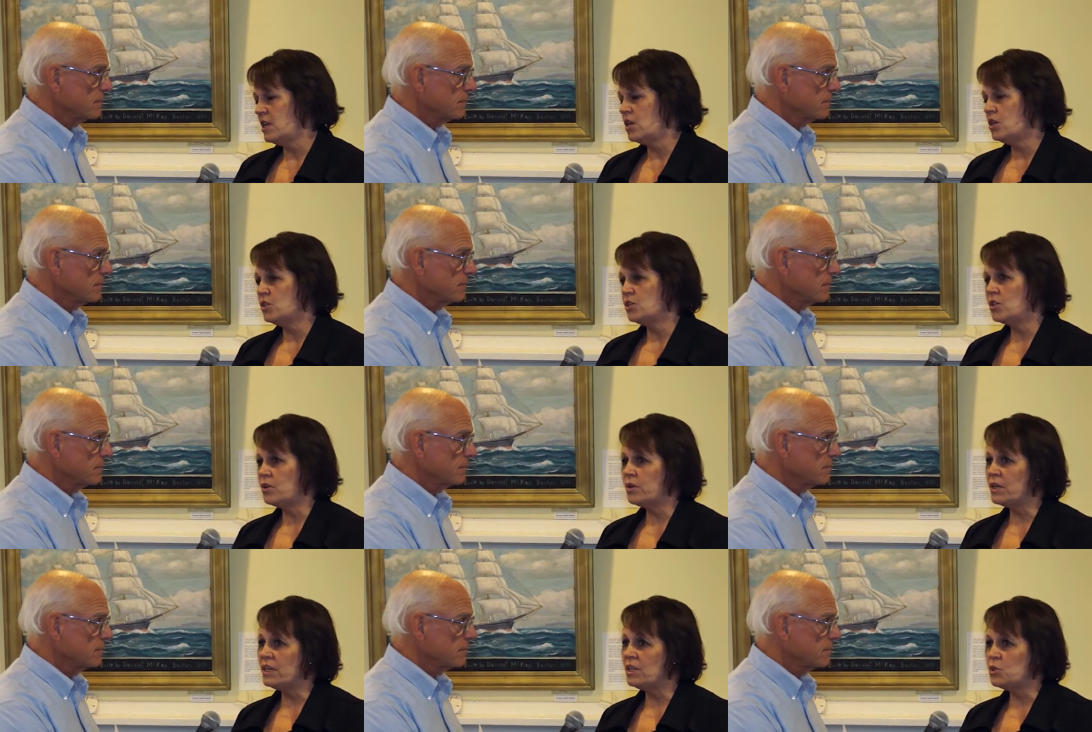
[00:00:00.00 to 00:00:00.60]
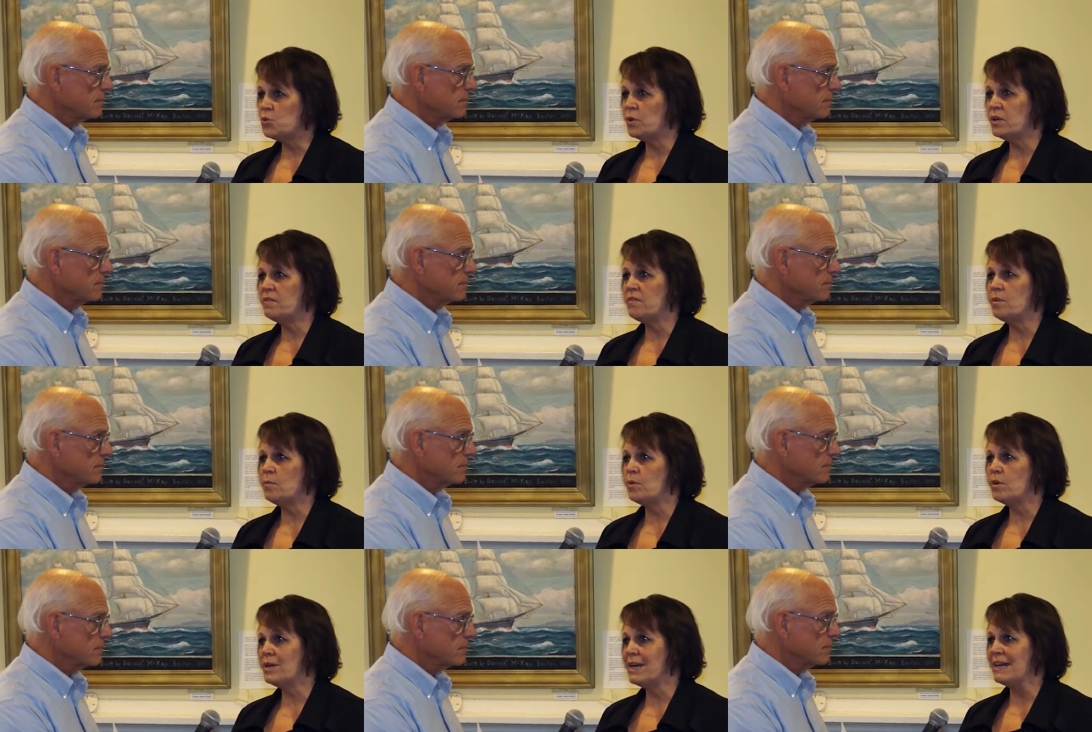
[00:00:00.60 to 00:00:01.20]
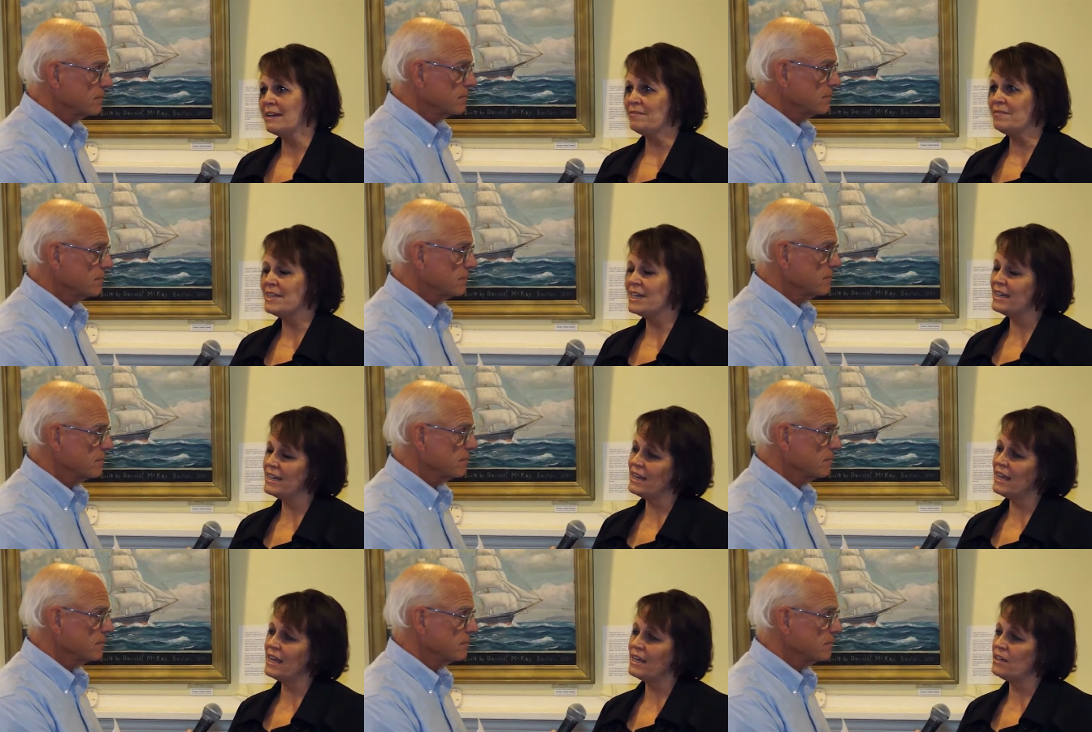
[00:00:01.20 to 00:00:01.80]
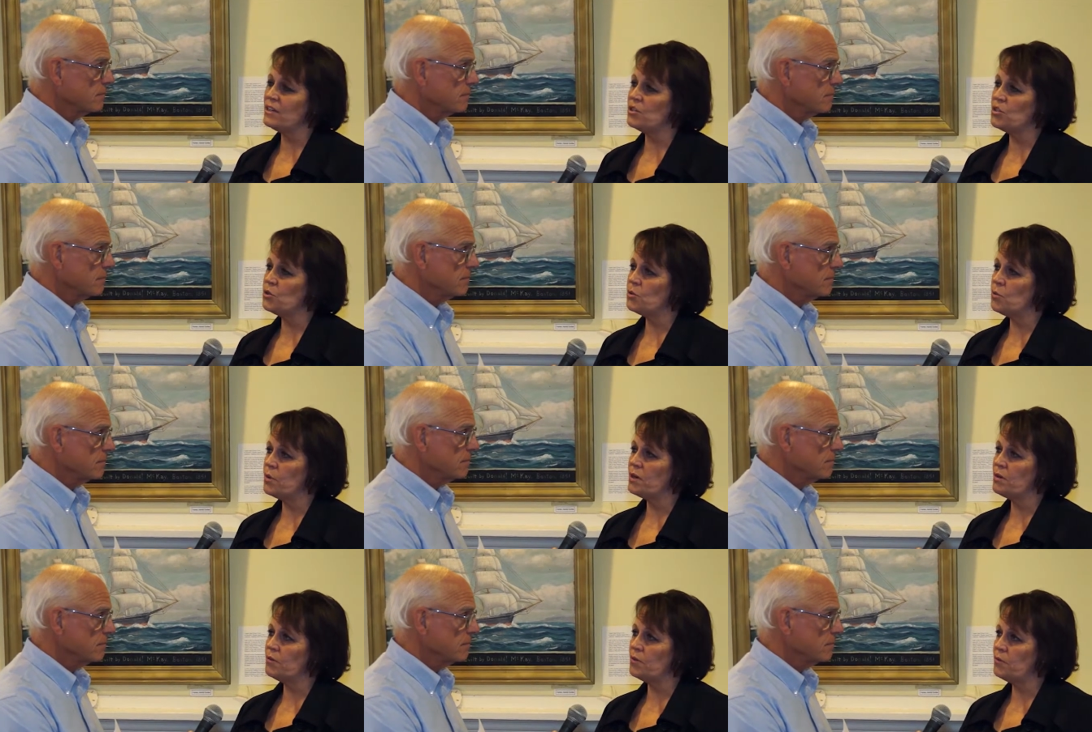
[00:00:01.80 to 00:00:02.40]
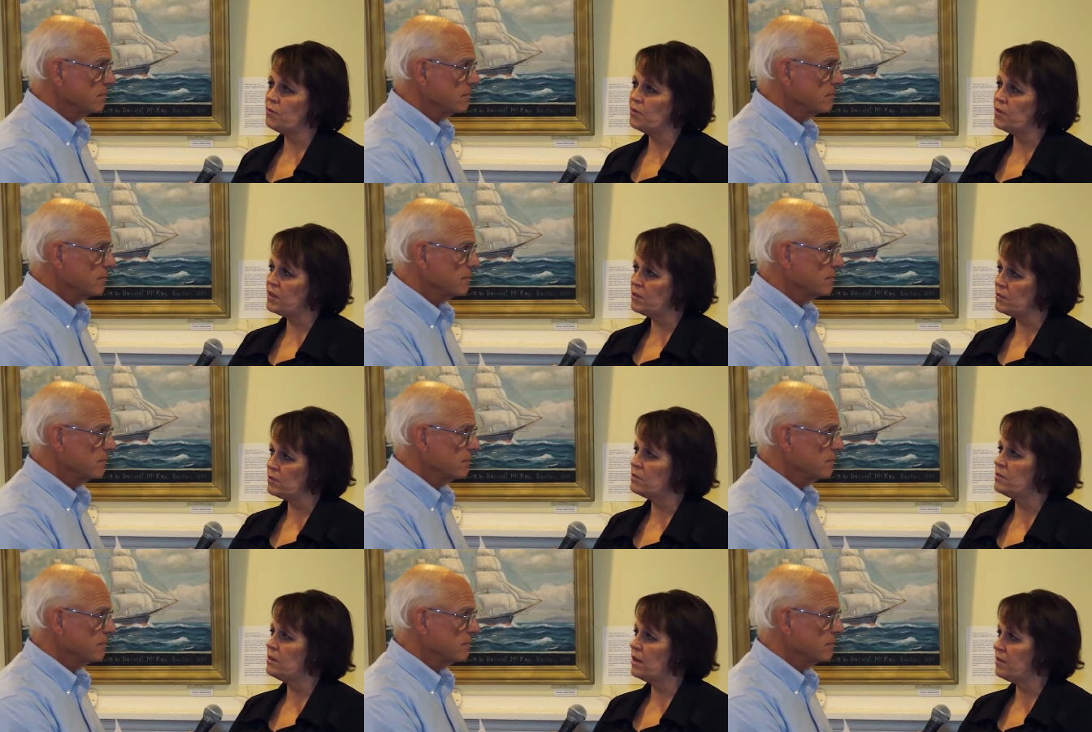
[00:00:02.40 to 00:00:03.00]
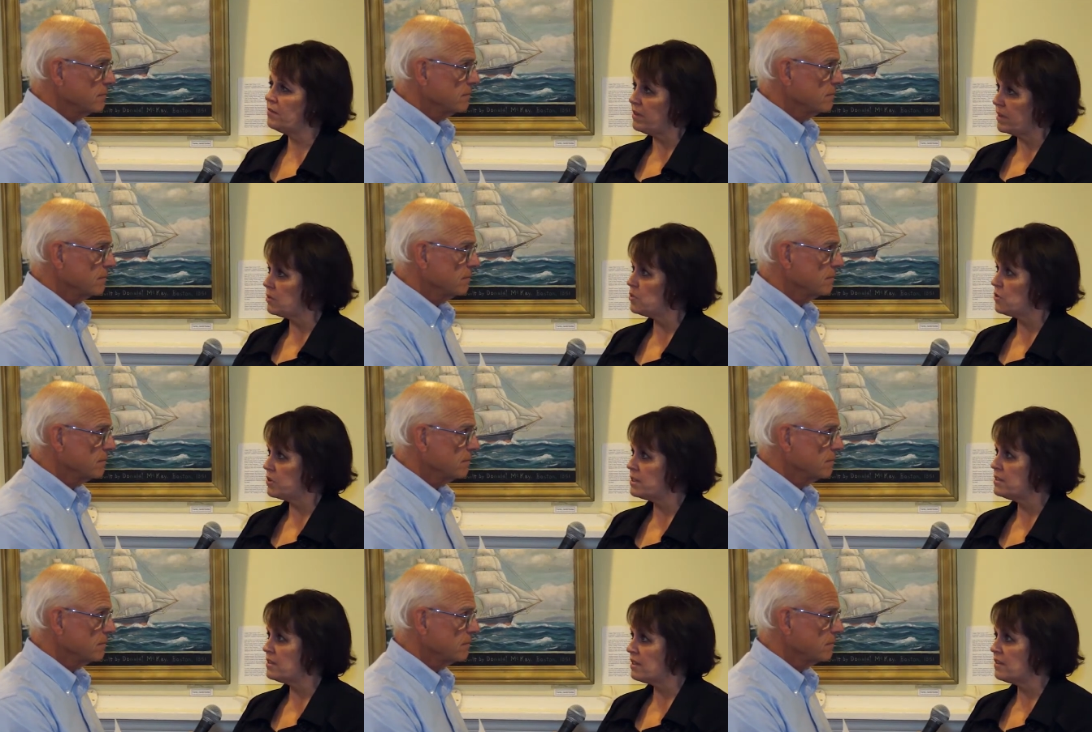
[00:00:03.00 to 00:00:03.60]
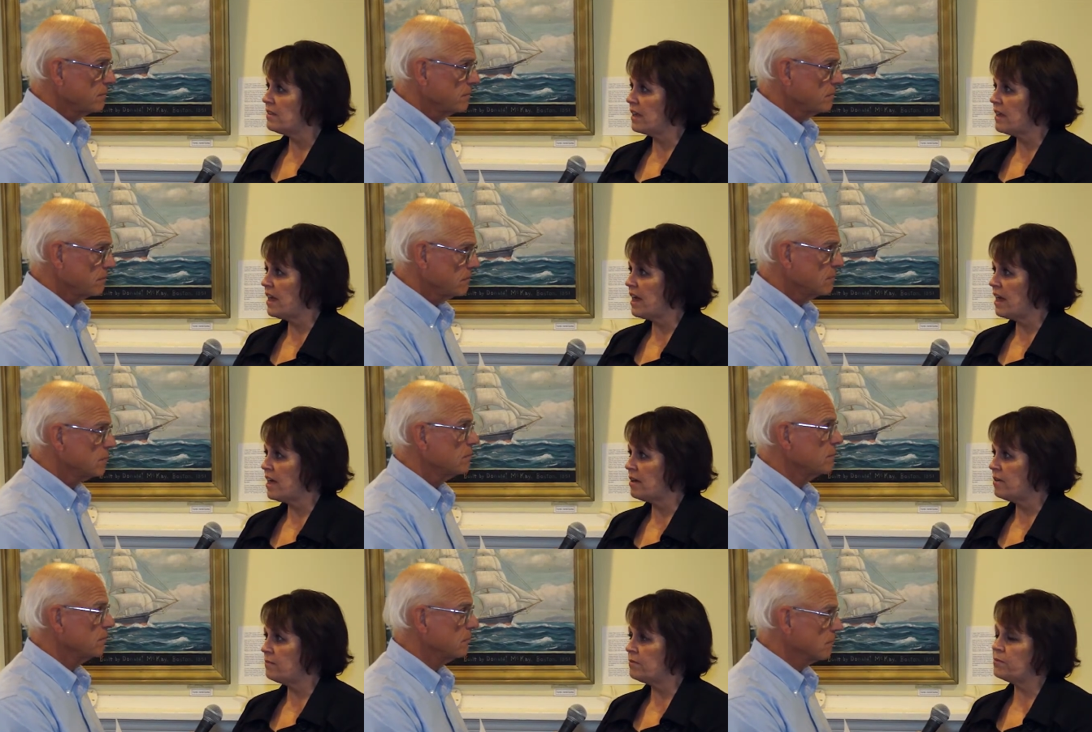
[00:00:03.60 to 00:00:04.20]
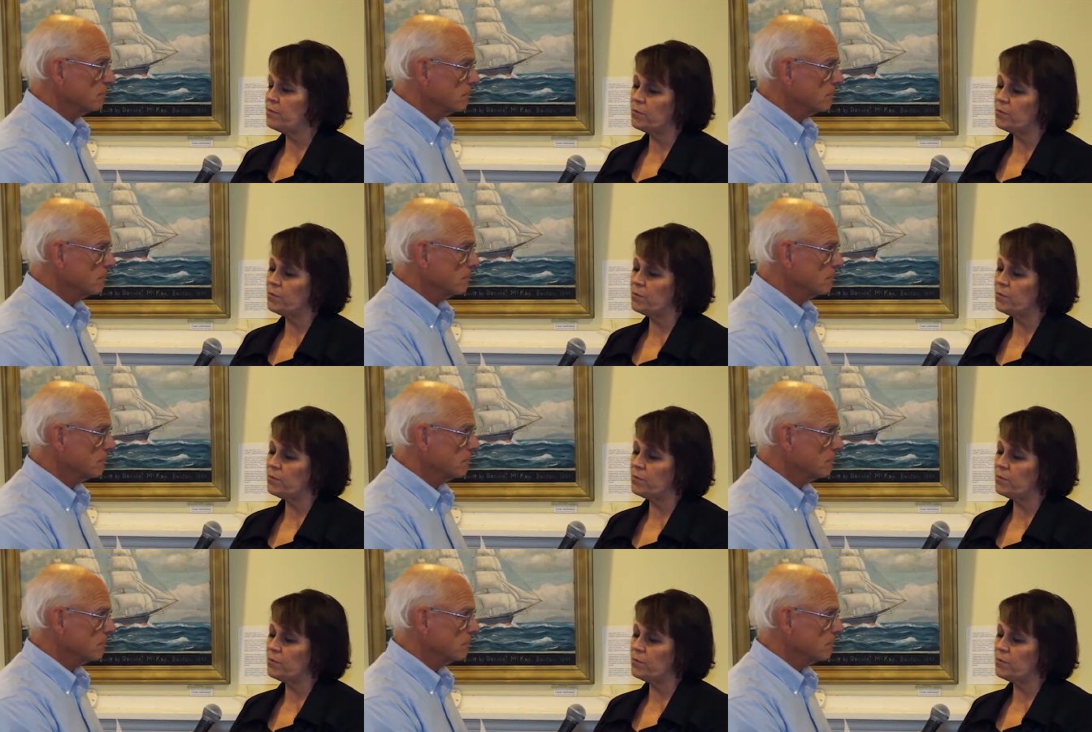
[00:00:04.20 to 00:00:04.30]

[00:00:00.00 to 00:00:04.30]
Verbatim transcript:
Speaker 1: So each one of them are kind of dedicated to whatever field of interest that they have.